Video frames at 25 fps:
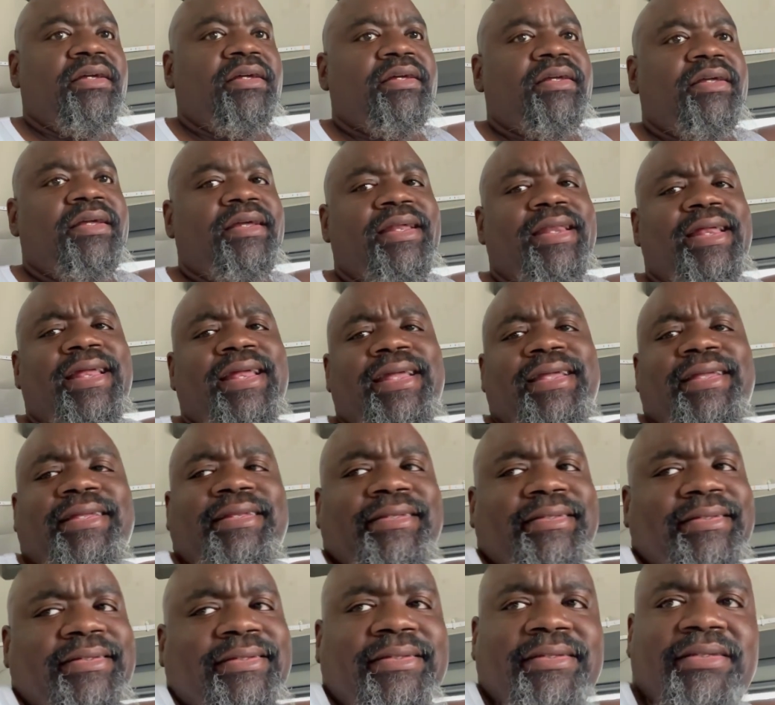
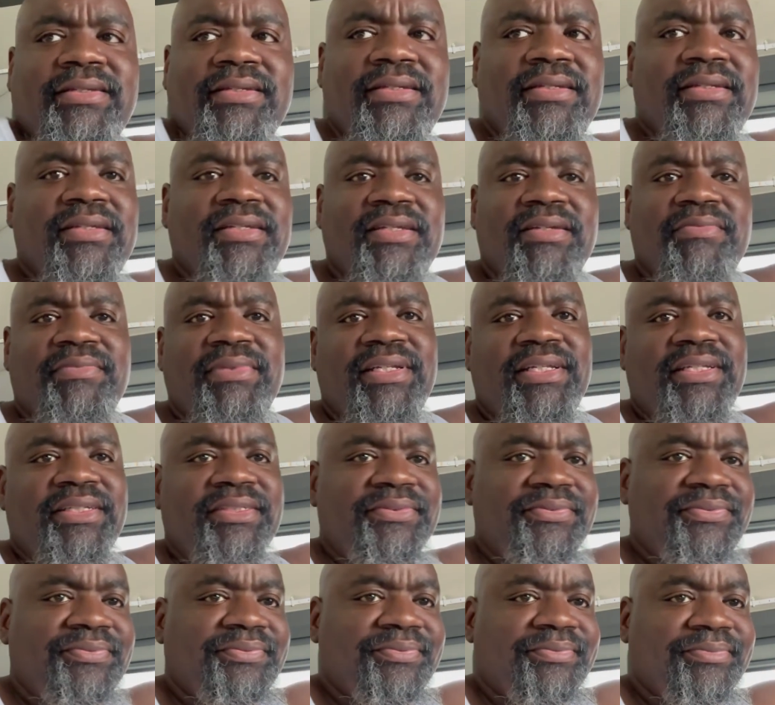ain't. I
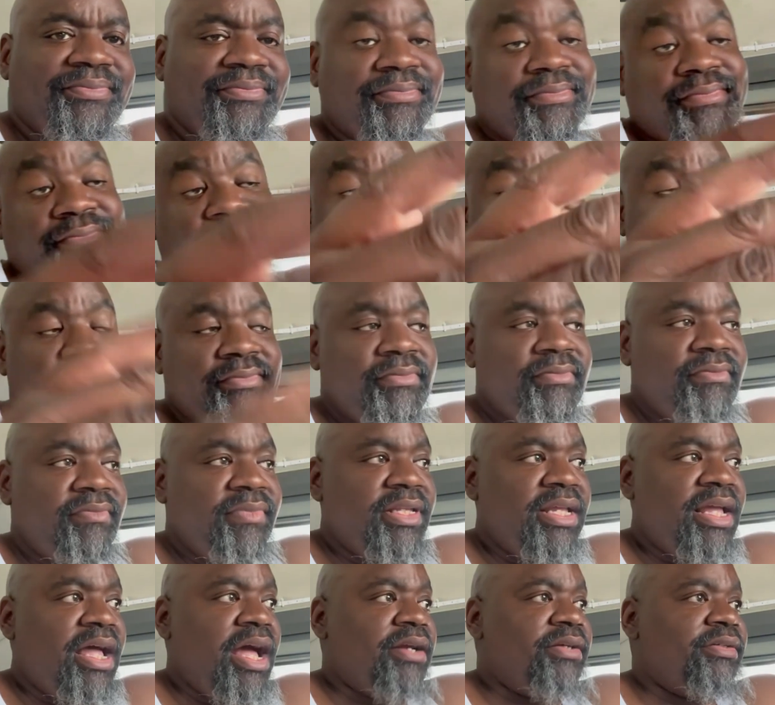mean,
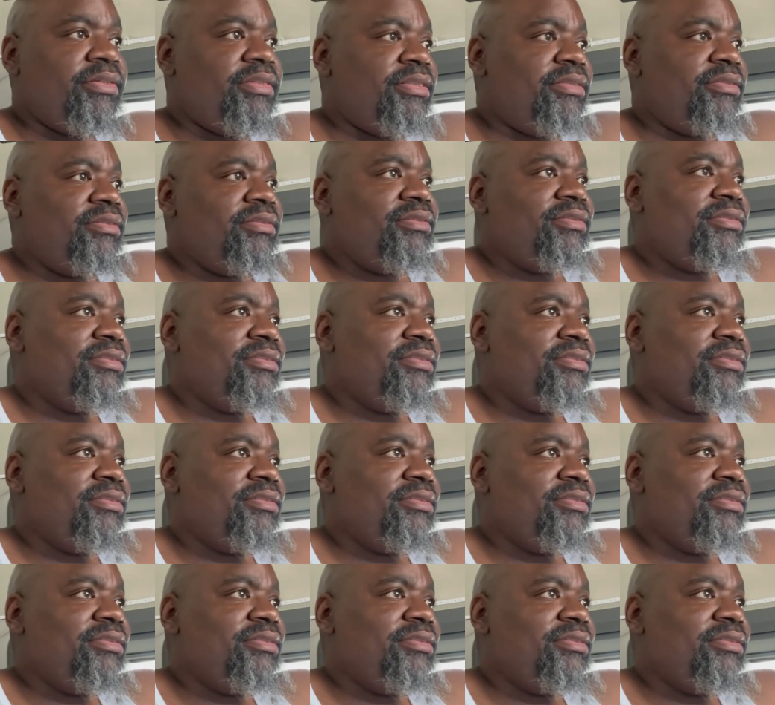I don't know.